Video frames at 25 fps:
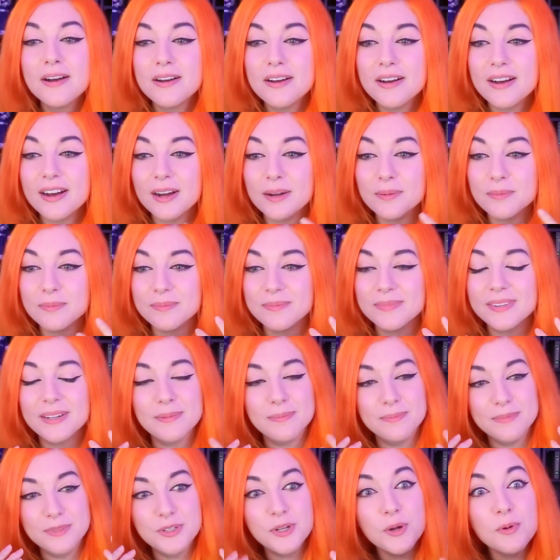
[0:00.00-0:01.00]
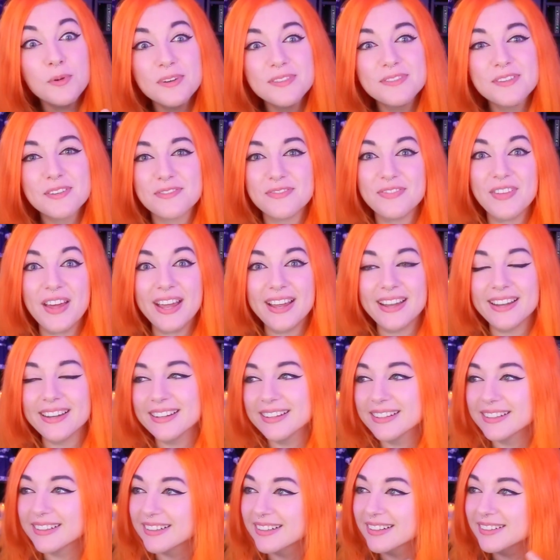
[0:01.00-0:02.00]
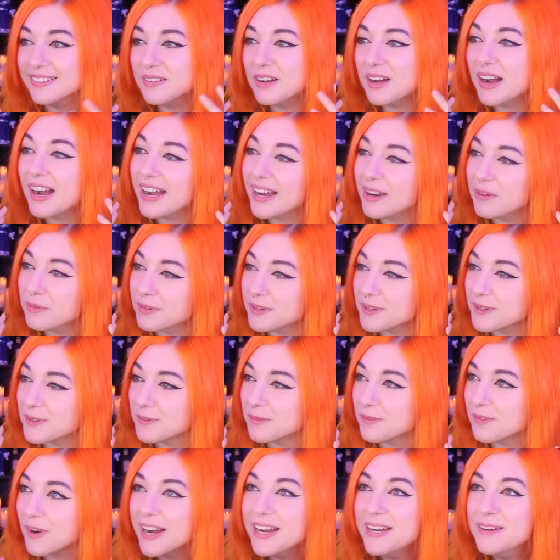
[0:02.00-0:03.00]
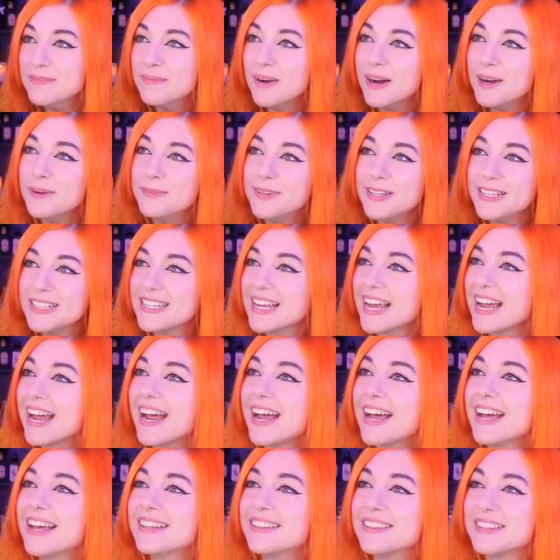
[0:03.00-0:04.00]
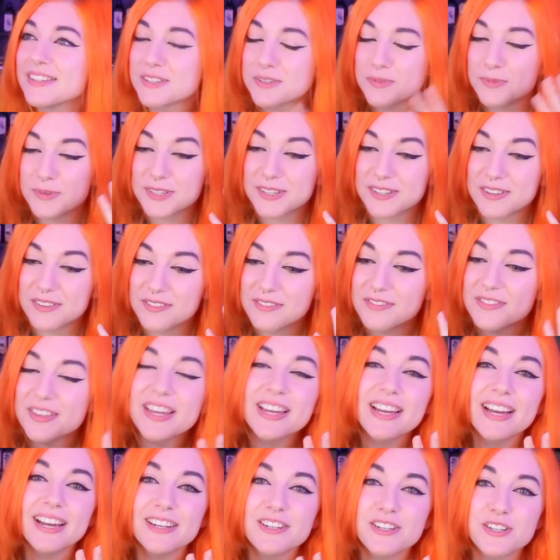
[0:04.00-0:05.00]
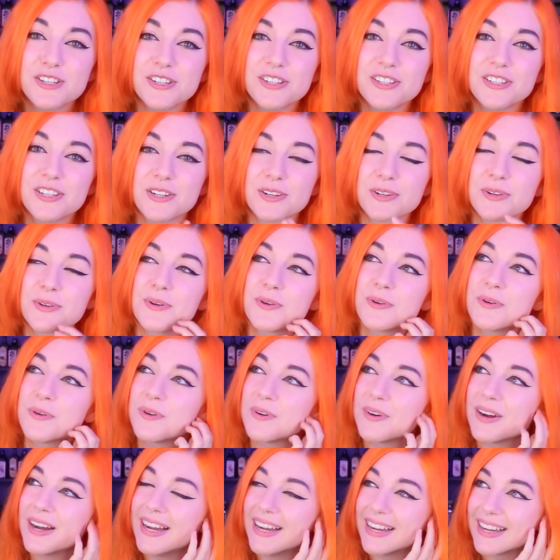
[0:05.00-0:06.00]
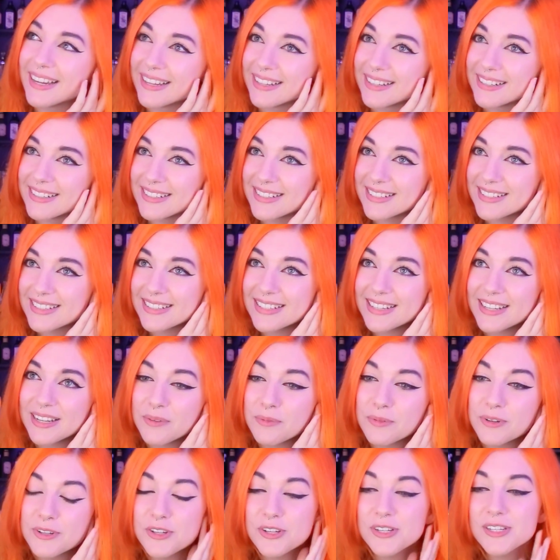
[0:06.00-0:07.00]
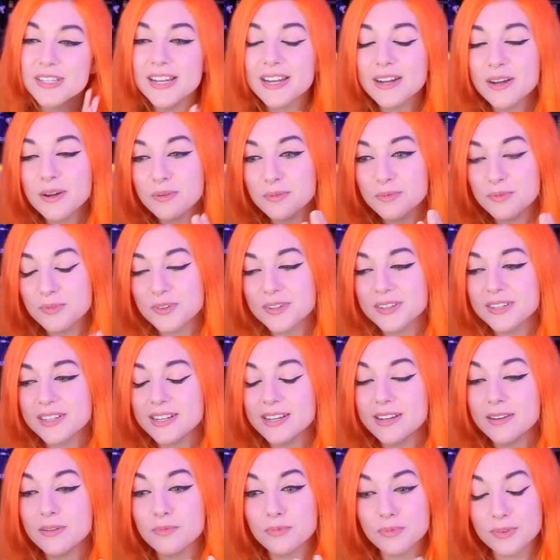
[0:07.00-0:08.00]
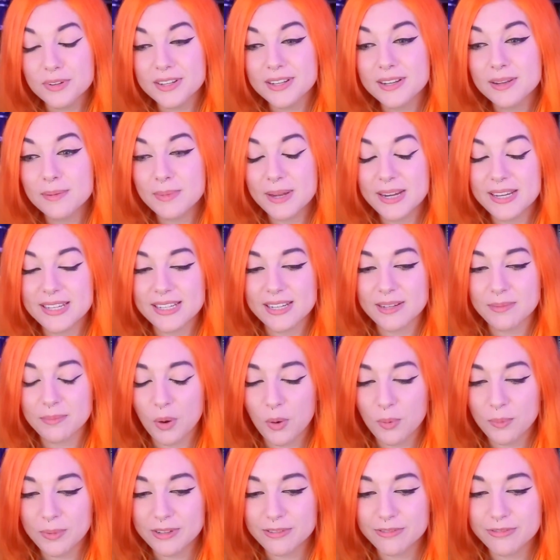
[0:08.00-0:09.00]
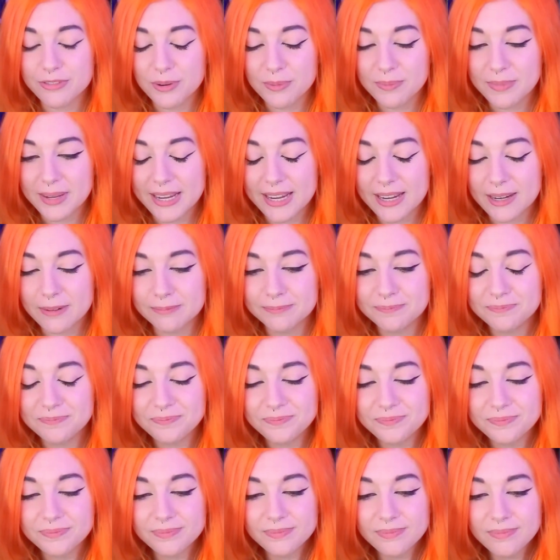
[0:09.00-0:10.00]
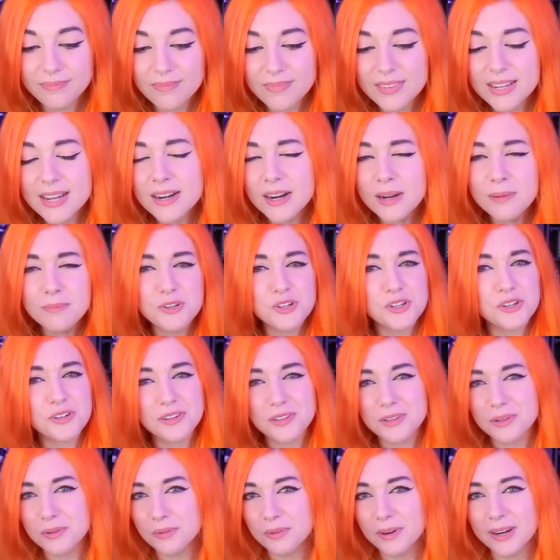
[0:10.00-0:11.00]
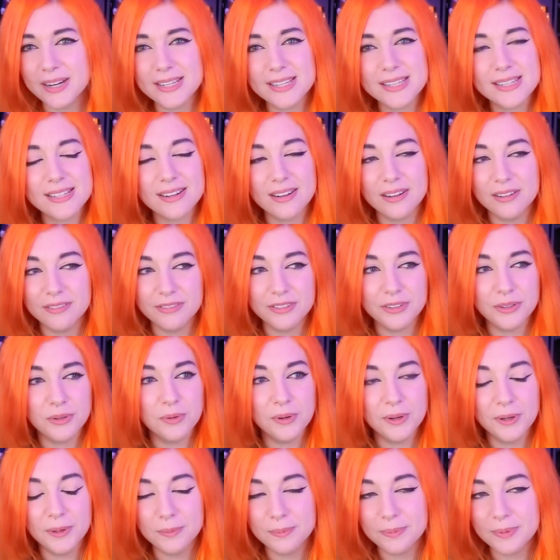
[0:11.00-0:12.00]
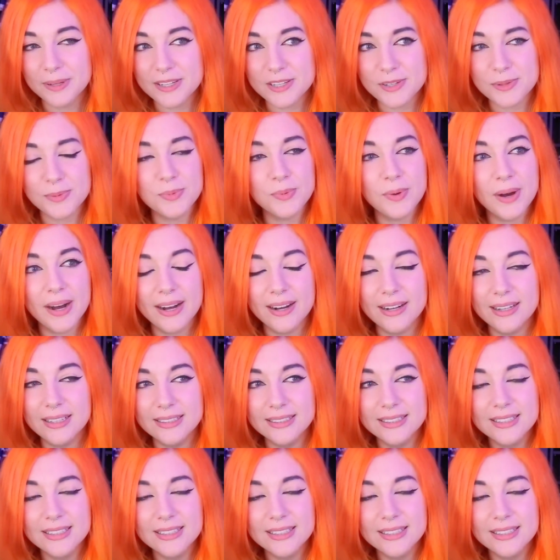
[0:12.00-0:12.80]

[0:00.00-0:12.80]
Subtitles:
I'm doing the thing, and I was right, Mom and Dad. This was the thing I should do. And it was just like a really, really amazing moment for me. And I'm sure the rest of the group as well.